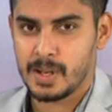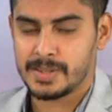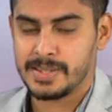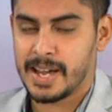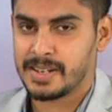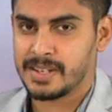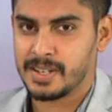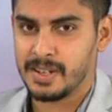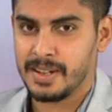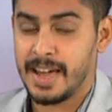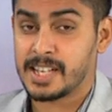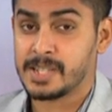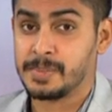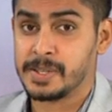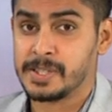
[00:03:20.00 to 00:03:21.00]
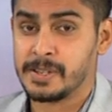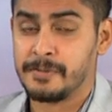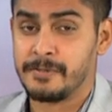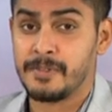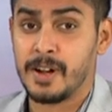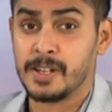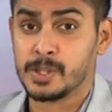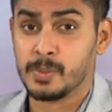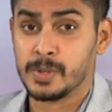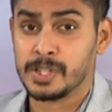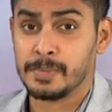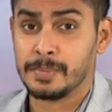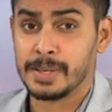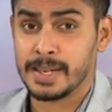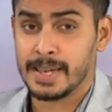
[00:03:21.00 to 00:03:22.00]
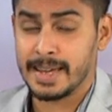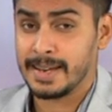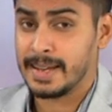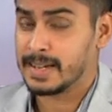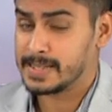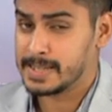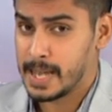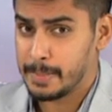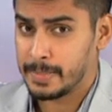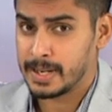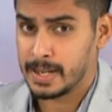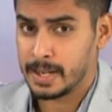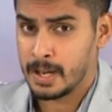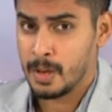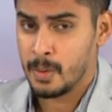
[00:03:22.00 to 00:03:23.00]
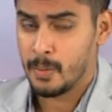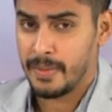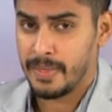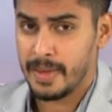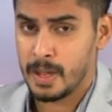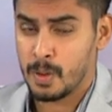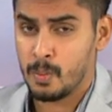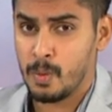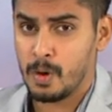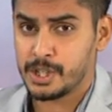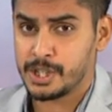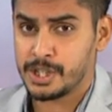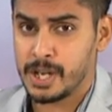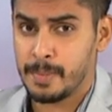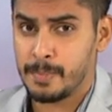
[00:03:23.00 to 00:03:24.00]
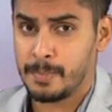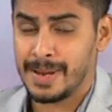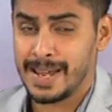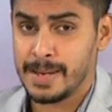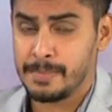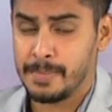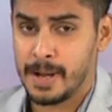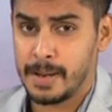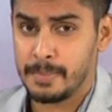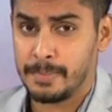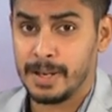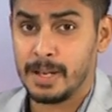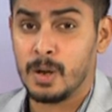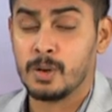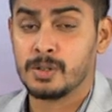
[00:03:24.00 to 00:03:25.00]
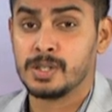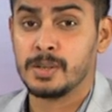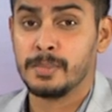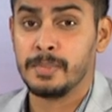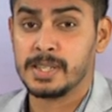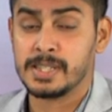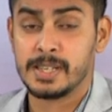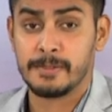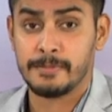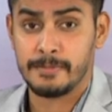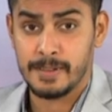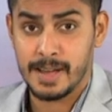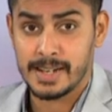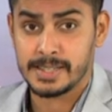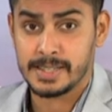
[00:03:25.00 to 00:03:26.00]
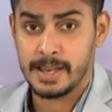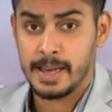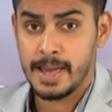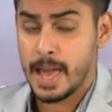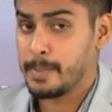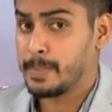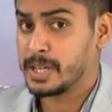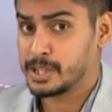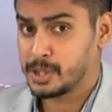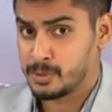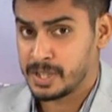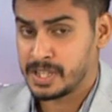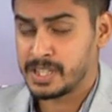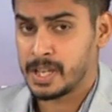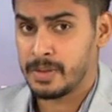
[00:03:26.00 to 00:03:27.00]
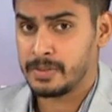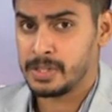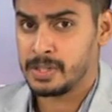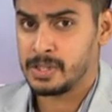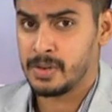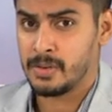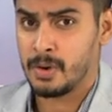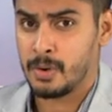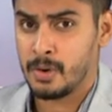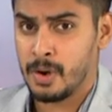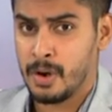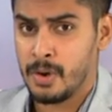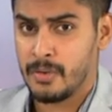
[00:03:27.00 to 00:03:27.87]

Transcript: Technical experts in France were to begin examining whether a washed-up plane part belonged to missing flight MH370,